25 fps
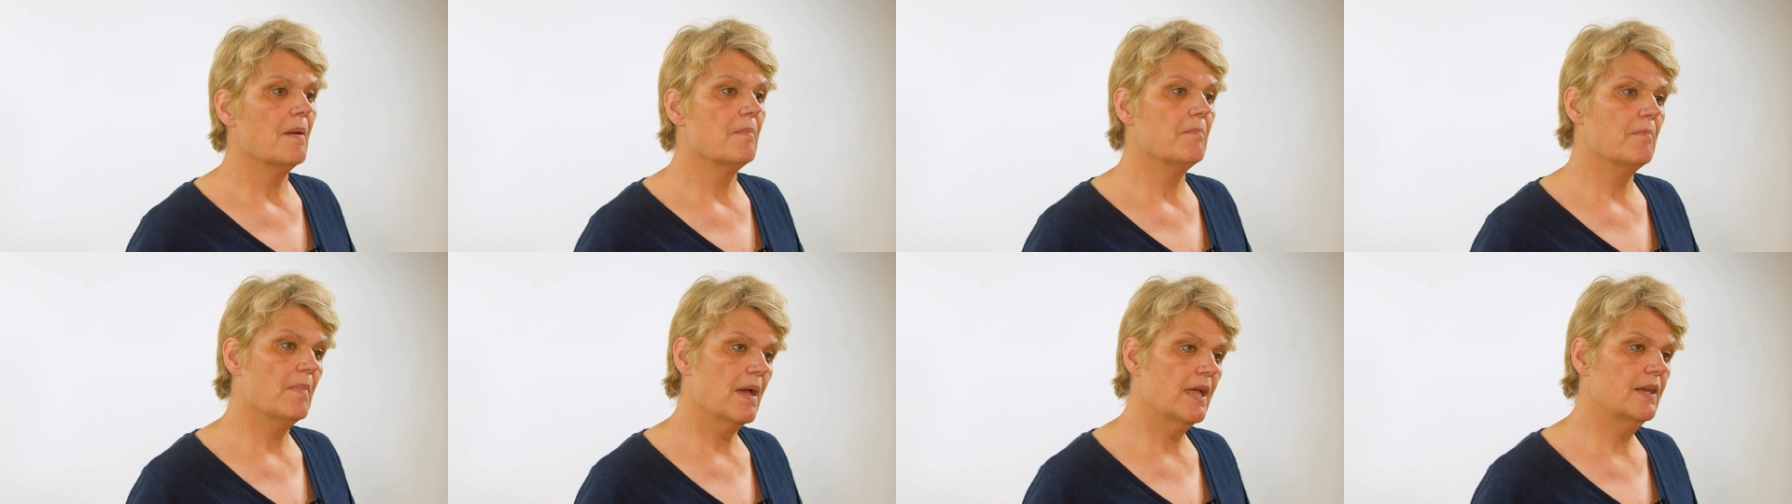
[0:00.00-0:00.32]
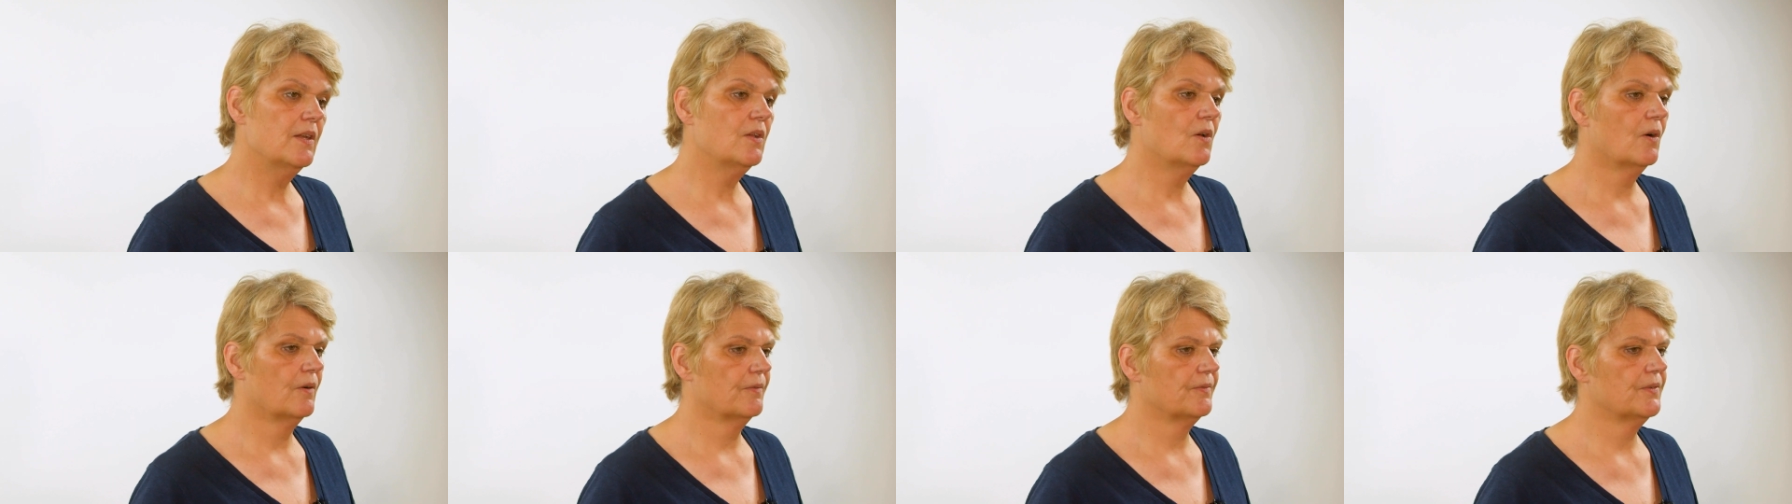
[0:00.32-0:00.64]

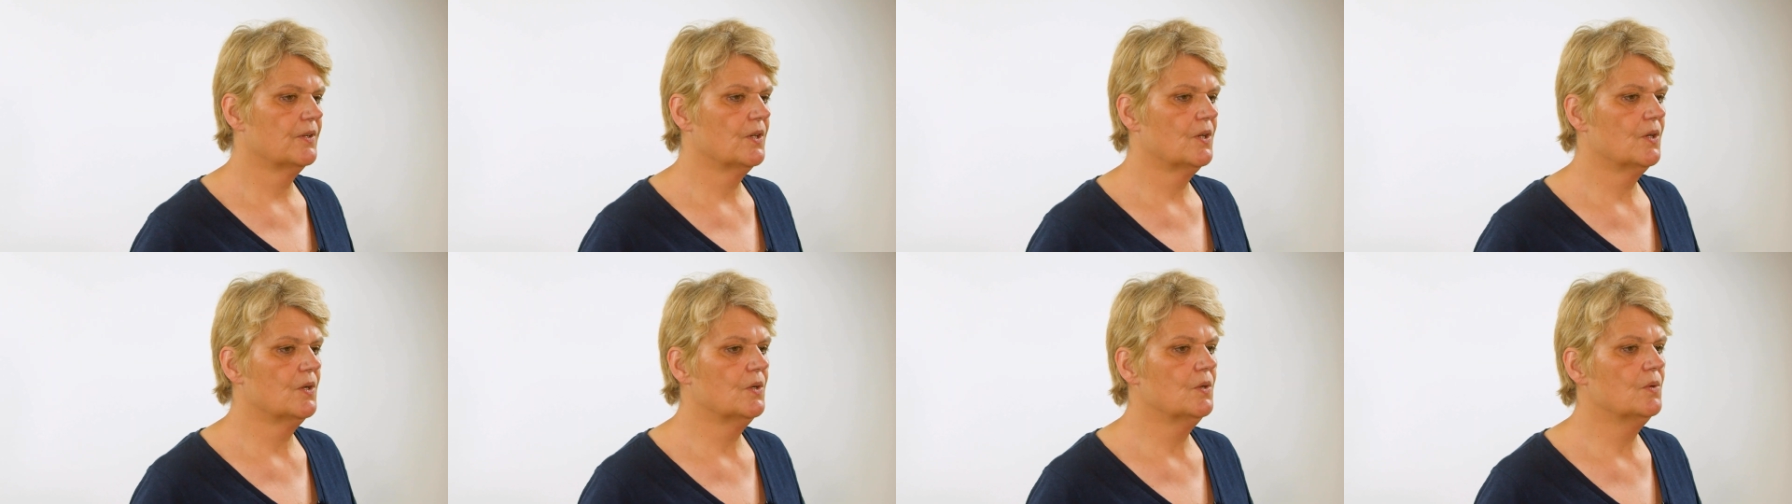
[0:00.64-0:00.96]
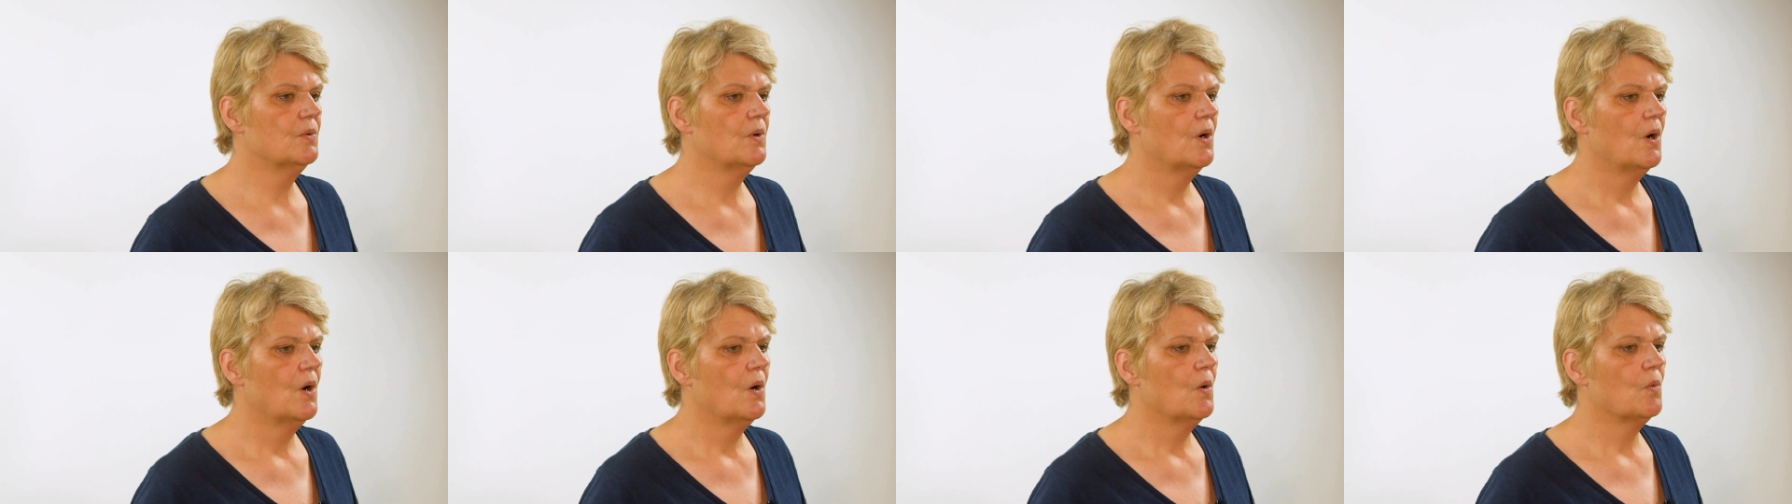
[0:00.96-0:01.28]
Many of
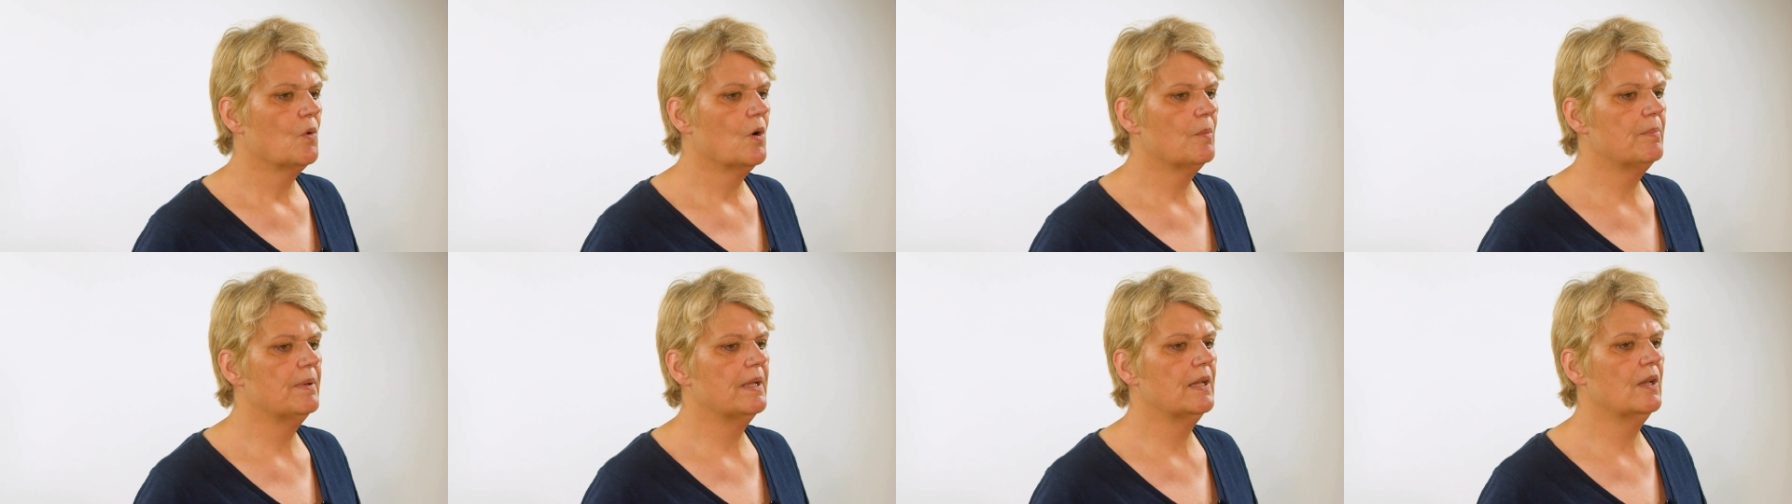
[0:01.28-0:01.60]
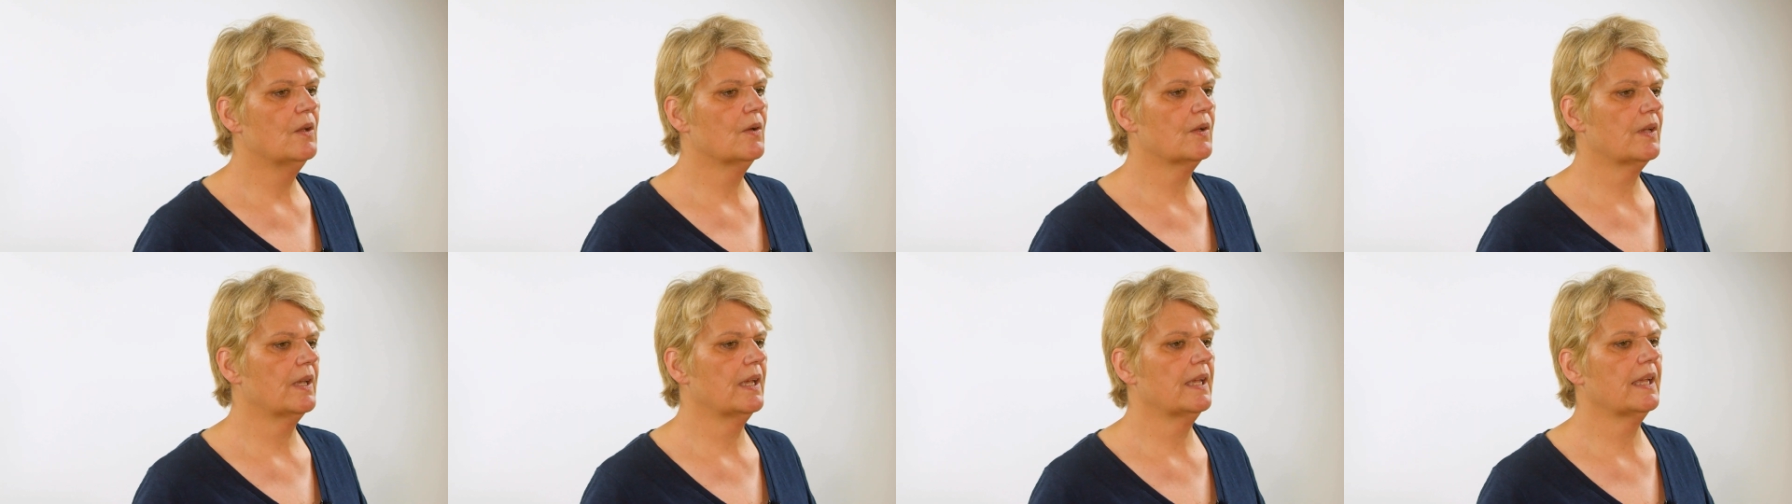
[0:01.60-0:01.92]
you will be
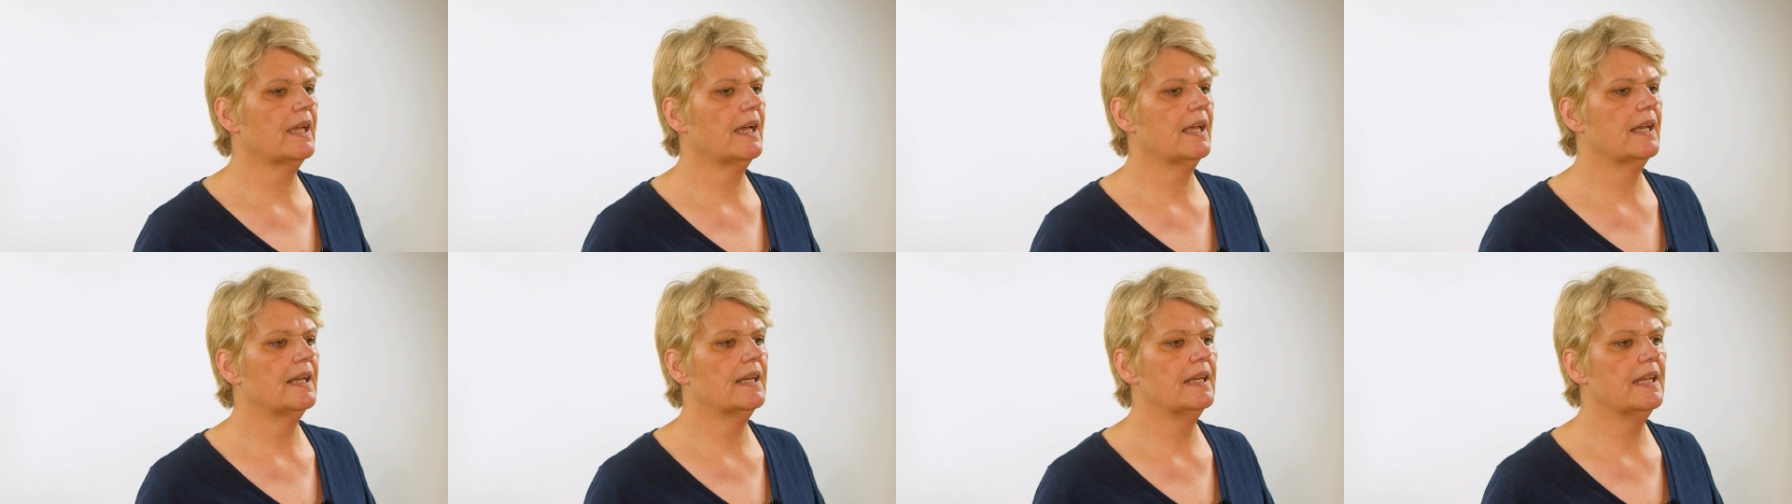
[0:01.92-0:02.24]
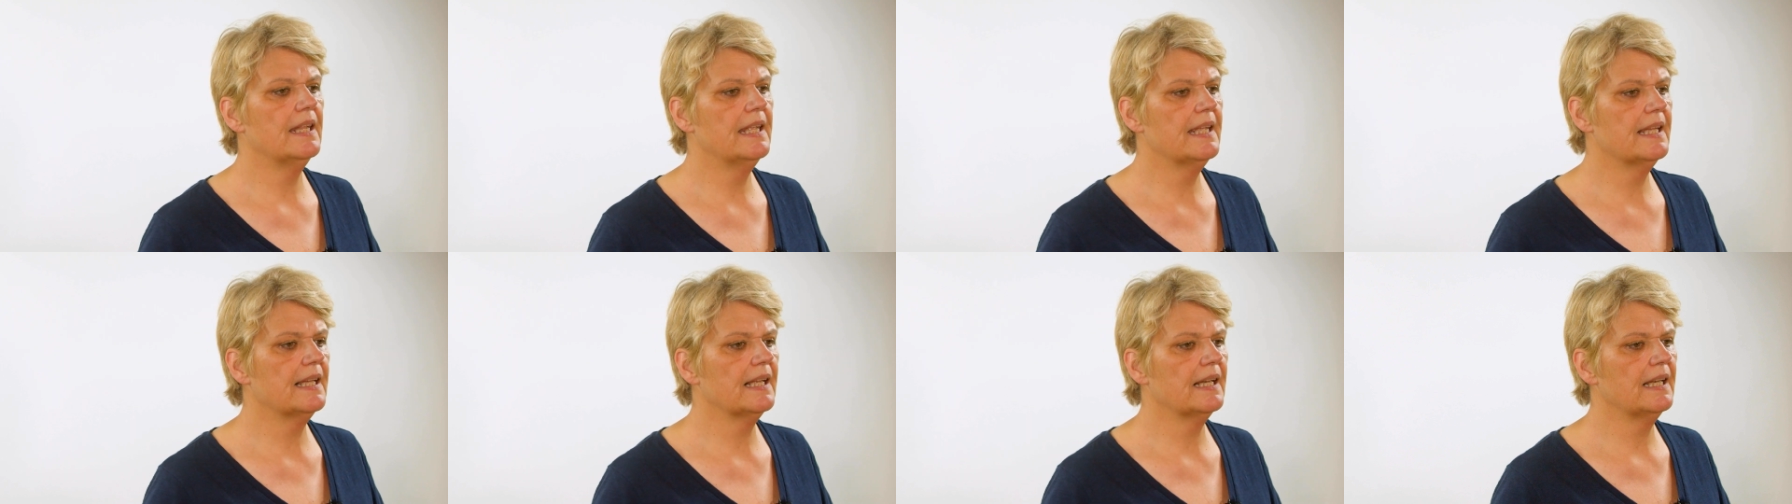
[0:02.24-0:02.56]
looking at
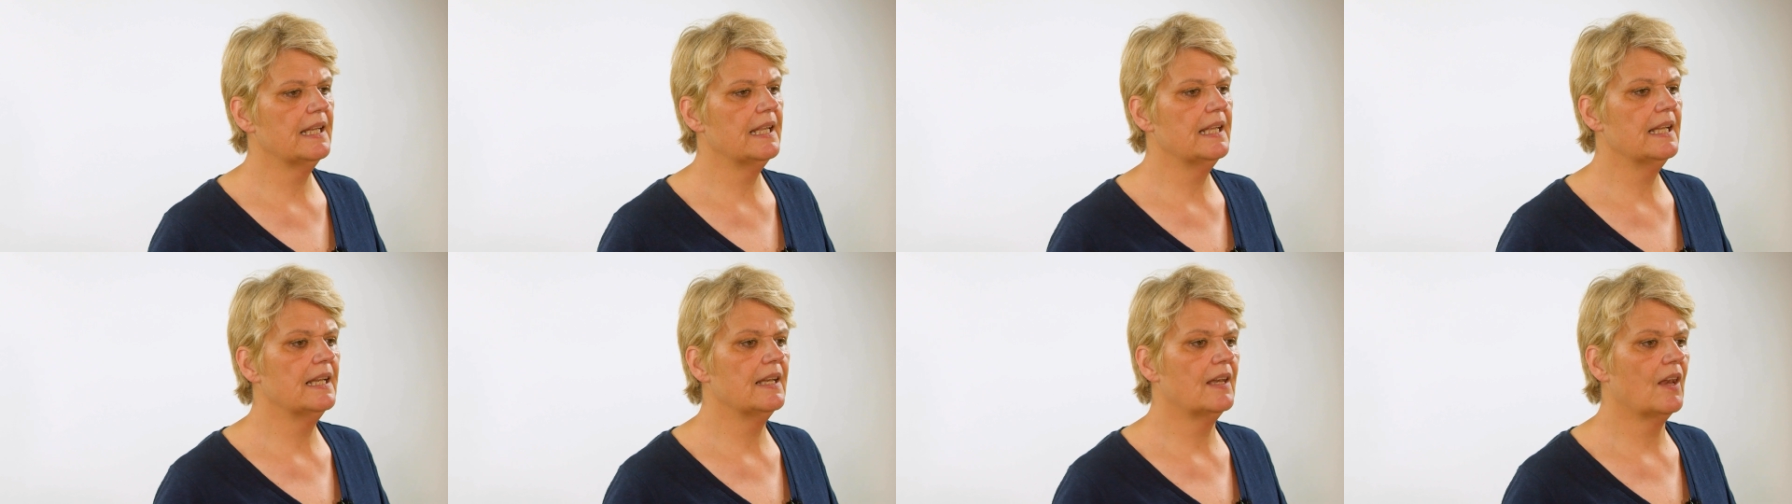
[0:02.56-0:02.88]
legally